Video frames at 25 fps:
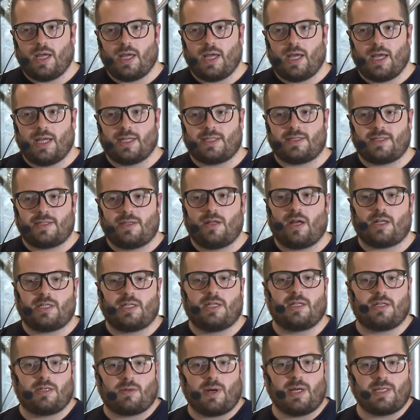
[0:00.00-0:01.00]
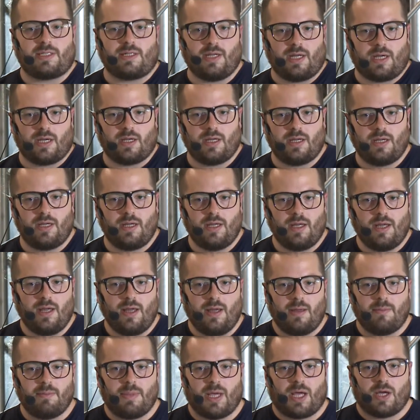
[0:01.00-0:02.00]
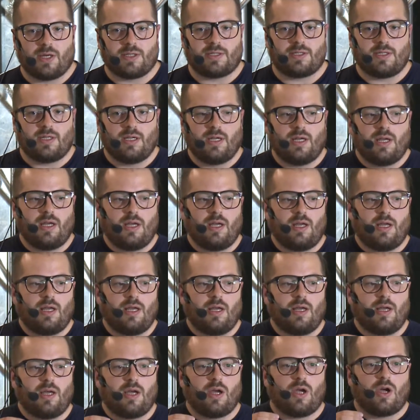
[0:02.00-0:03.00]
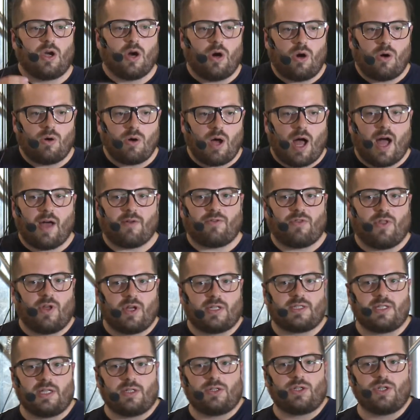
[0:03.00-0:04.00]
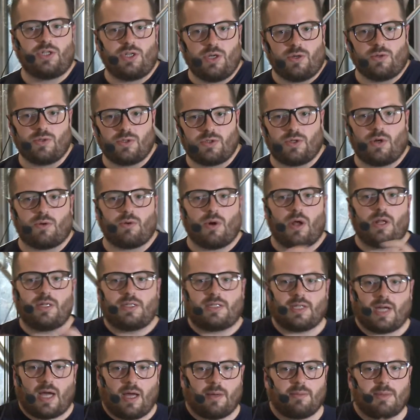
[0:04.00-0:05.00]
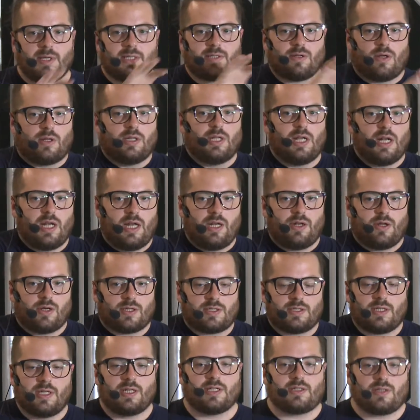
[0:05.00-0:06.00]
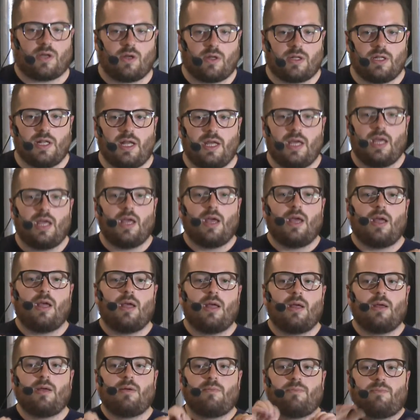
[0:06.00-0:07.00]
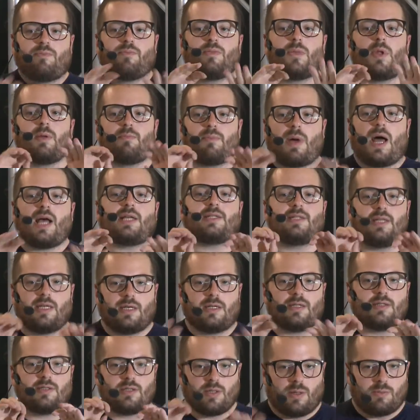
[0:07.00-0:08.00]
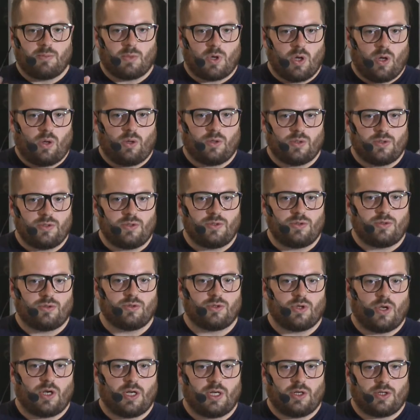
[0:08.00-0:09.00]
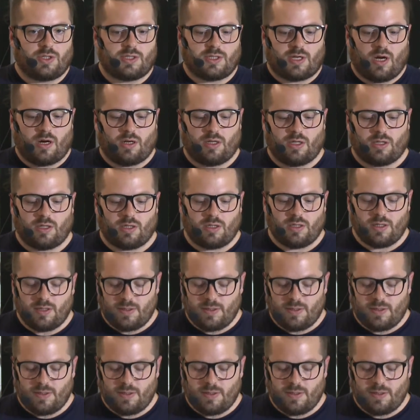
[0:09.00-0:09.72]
it's not interesting because Go has nothing to do. The runtime is only Linux. It's only passing some calls to the Linux kernel.